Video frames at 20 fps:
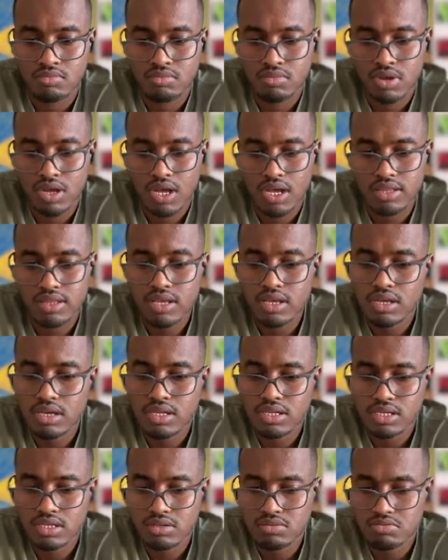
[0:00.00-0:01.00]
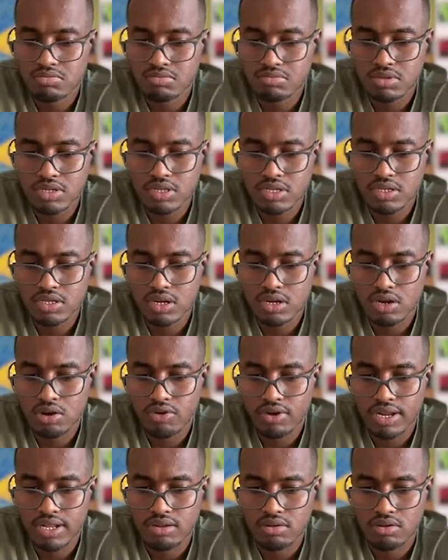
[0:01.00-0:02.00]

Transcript: I think it is a great,